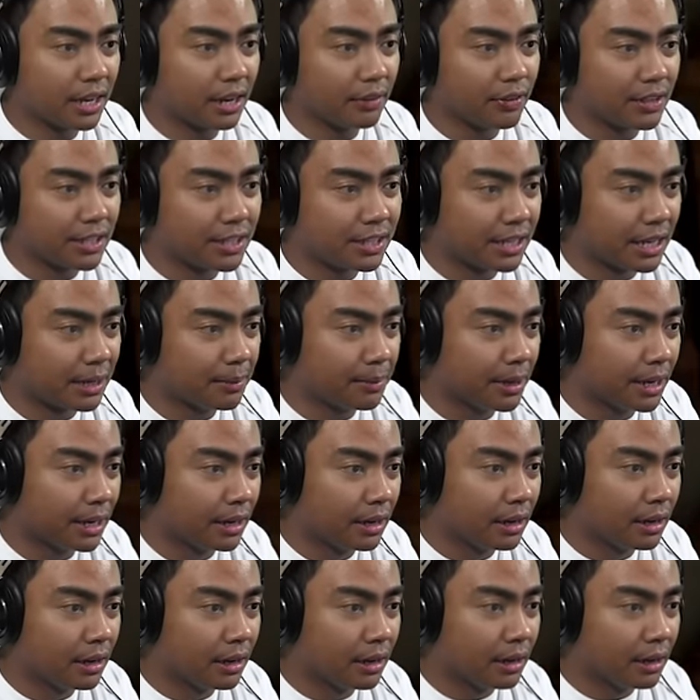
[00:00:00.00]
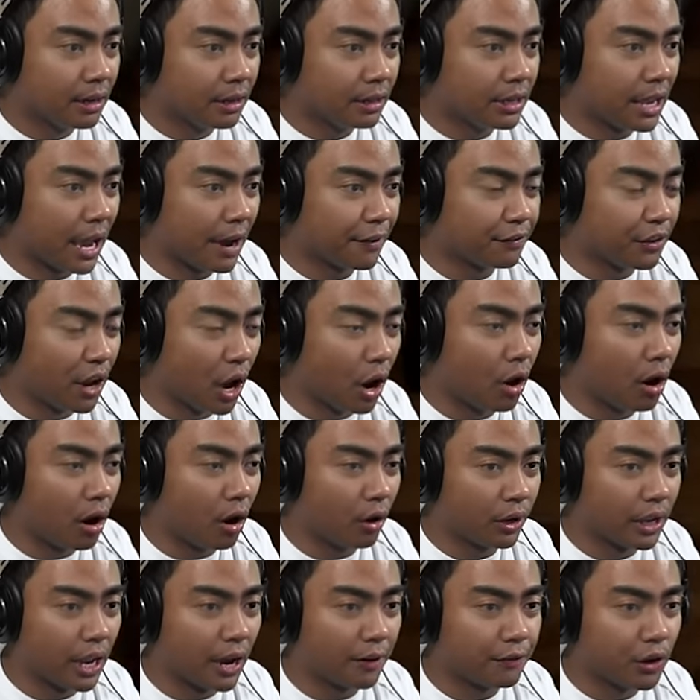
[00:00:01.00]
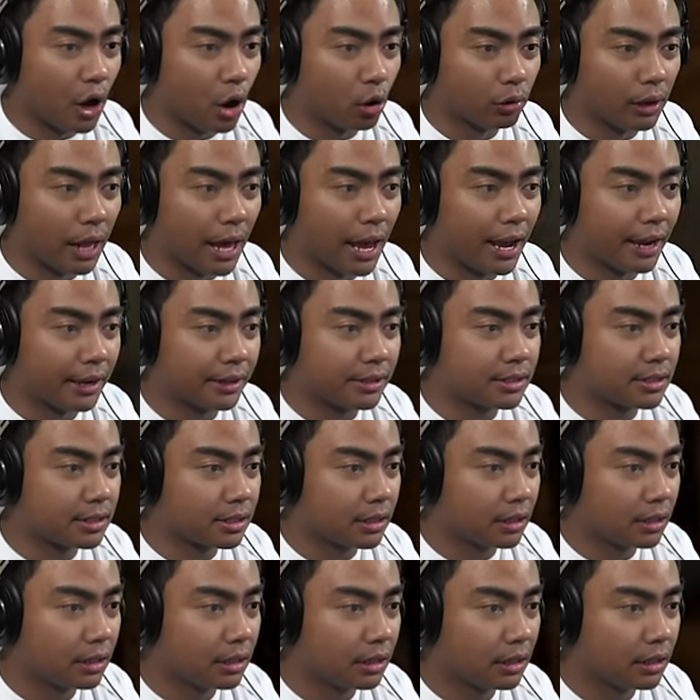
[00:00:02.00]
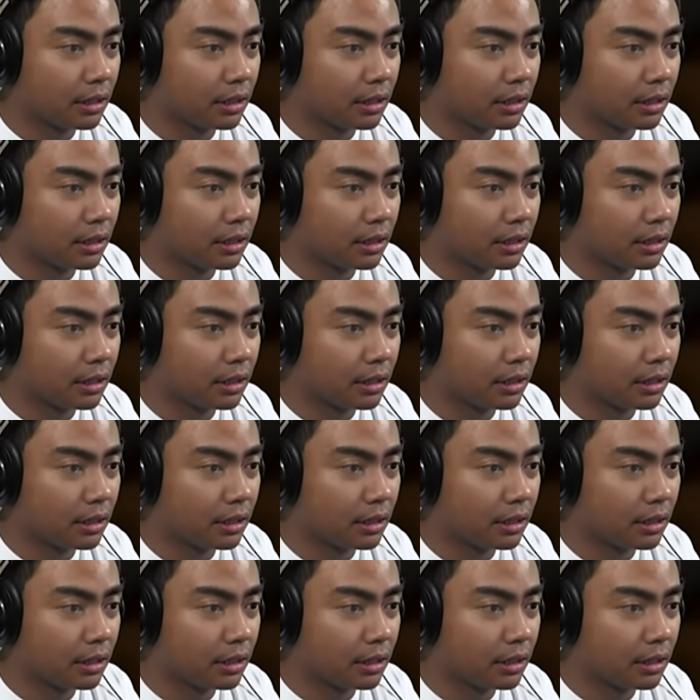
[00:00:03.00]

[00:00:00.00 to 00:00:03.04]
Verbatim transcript: he even see me? You have no- Oh, you have no legs!